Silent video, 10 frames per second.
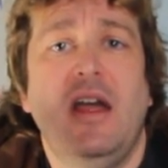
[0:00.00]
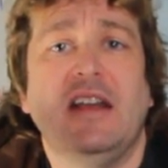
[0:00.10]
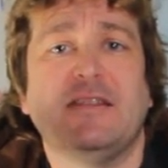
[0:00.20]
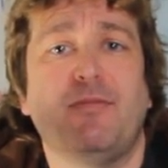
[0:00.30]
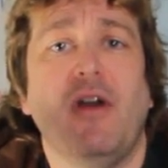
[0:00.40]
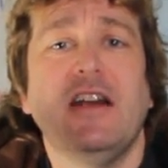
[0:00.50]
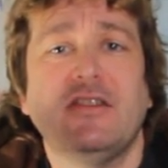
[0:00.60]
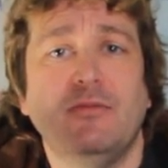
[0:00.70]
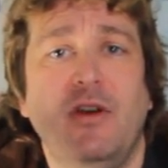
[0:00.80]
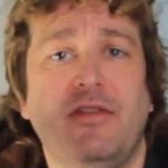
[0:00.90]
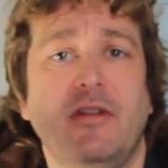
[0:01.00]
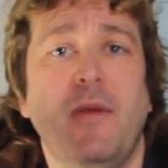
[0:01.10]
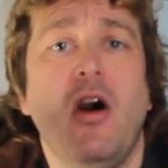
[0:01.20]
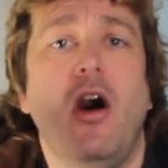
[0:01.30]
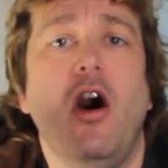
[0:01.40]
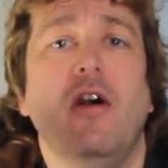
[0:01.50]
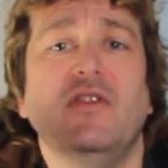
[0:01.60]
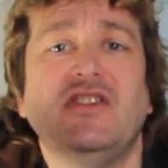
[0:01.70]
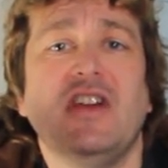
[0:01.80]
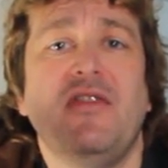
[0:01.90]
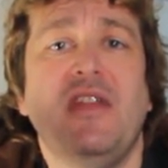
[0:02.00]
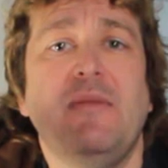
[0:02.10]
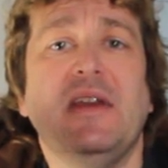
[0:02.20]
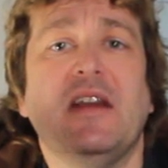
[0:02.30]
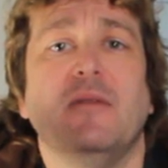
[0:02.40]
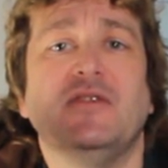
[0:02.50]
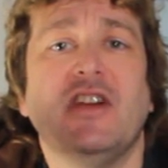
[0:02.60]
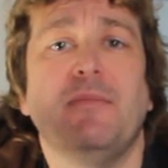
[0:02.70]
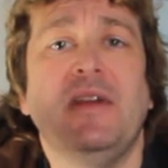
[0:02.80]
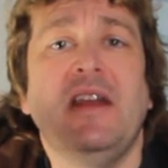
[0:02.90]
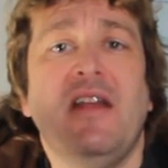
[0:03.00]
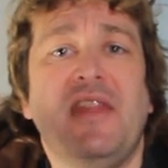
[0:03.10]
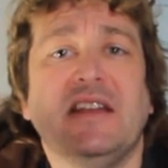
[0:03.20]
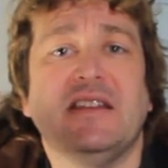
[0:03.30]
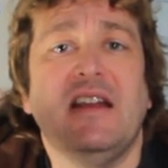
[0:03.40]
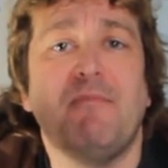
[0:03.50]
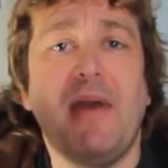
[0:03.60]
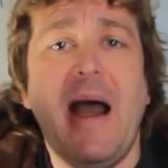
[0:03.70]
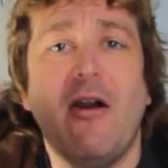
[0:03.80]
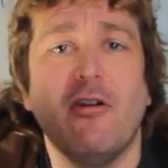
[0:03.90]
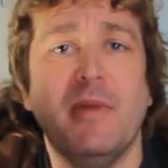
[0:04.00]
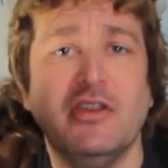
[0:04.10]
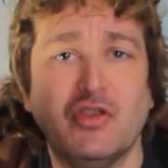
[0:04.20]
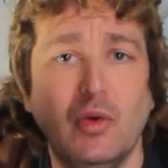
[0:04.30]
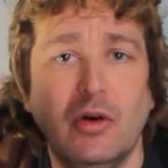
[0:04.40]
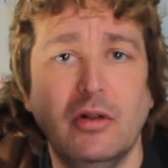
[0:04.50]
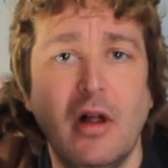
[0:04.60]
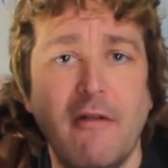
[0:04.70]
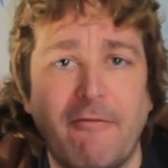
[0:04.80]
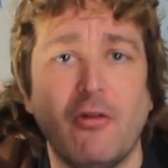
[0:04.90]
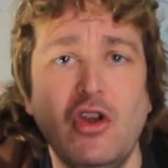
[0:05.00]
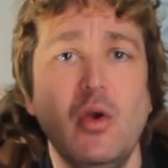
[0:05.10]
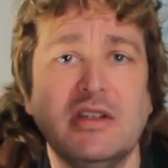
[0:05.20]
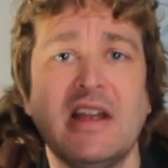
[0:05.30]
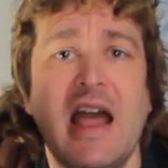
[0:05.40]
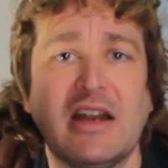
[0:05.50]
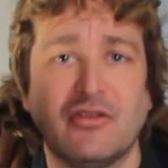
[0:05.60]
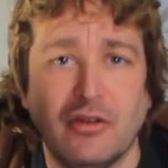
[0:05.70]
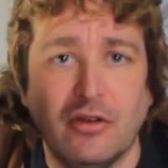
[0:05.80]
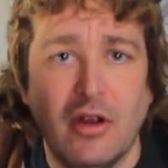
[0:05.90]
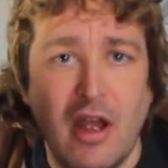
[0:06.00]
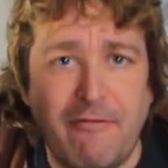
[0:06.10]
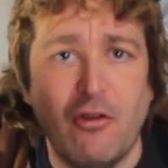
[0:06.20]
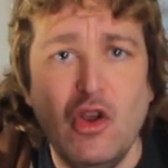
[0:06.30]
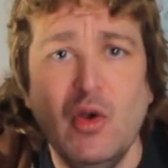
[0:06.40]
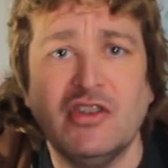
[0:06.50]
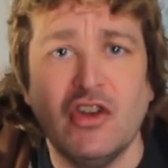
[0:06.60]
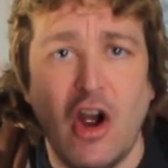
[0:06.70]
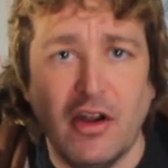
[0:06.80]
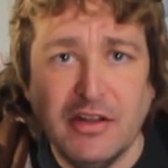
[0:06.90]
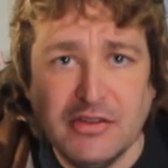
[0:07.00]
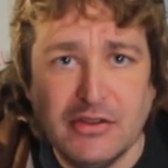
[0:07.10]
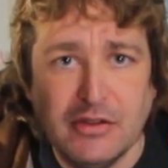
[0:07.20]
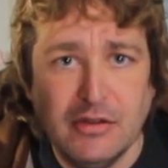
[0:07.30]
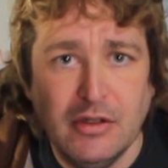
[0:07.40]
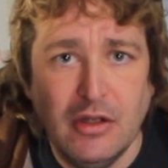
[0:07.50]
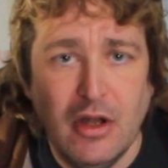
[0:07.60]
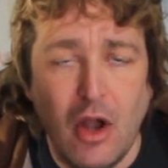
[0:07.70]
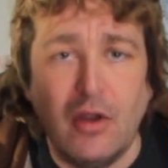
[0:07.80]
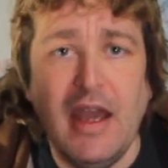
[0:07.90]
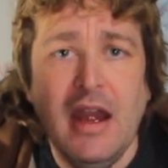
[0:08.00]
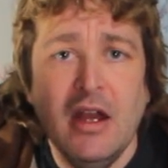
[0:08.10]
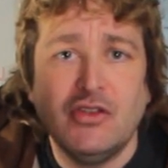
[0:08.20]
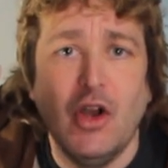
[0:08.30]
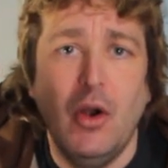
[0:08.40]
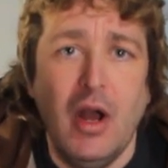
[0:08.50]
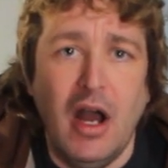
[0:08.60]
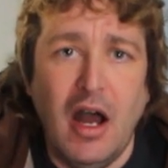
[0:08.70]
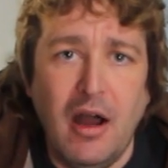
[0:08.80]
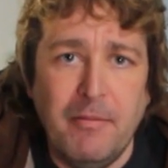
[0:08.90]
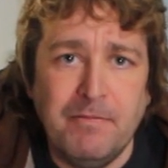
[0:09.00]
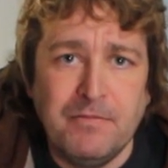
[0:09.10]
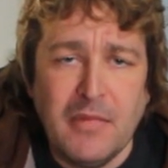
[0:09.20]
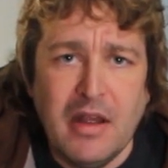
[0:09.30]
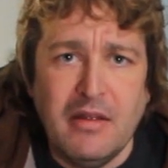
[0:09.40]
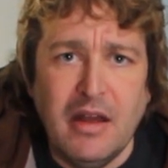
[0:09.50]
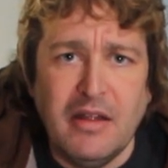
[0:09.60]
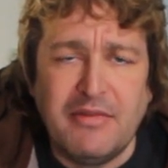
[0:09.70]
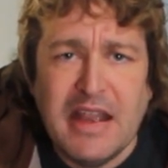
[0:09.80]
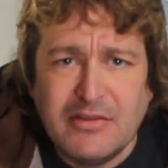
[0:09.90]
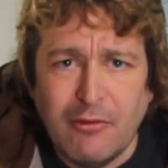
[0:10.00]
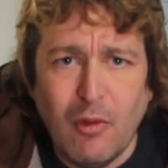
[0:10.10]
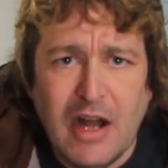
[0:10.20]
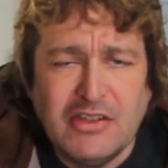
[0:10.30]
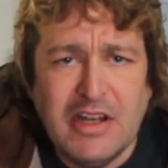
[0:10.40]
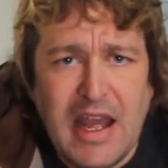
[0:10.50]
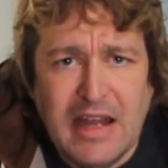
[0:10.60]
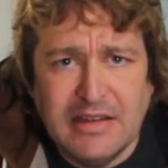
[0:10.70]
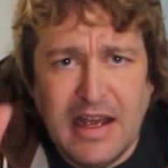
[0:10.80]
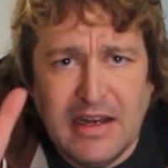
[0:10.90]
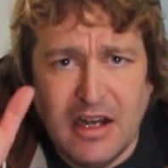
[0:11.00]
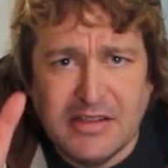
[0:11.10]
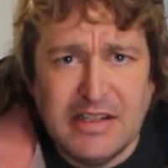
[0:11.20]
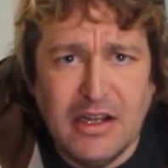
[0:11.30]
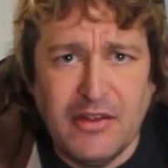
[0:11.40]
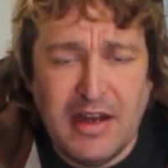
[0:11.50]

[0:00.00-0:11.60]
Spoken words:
expression with them, all of a sudden they become something that's an empowerment tool for you as an actor, for you as an artist. Okay, so thanks for watching, and I'll see you in